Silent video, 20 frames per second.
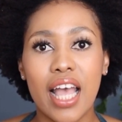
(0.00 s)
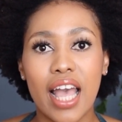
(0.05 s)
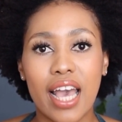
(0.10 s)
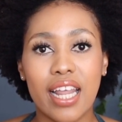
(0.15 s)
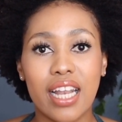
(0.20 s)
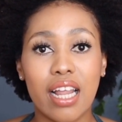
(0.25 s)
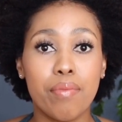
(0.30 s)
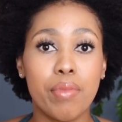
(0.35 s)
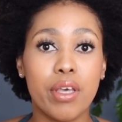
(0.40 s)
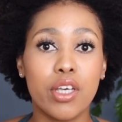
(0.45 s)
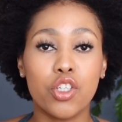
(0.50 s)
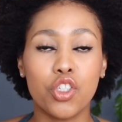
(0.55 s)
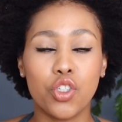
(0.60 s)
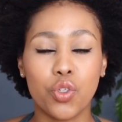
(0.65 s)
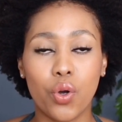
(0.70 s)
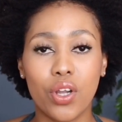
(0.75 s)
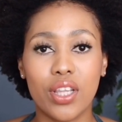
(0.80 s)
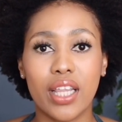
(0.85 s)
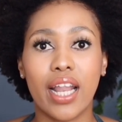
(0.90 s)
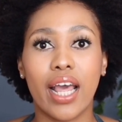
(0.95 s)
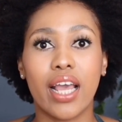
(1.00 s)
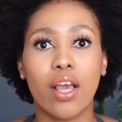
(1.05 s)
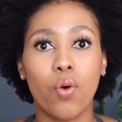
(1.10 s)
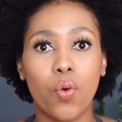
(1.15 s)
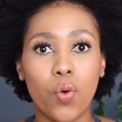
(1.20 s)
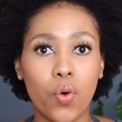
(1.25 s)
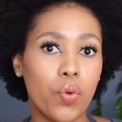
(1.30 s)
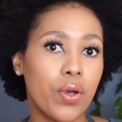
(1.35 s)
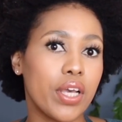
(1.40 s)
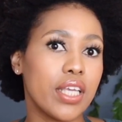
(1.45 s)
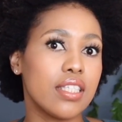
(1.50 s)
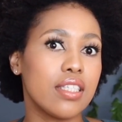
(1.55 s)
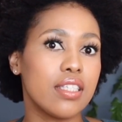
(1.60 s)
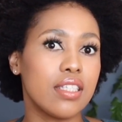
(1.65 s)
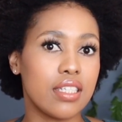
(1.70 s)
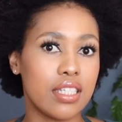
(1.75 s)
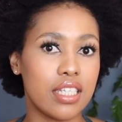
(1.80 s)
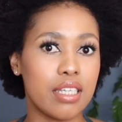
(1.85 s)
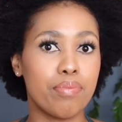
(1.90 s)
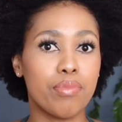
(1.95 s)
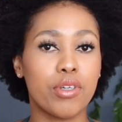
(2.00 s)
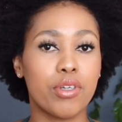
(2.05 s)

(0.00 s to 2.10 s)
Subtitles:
and I make sure that I always deep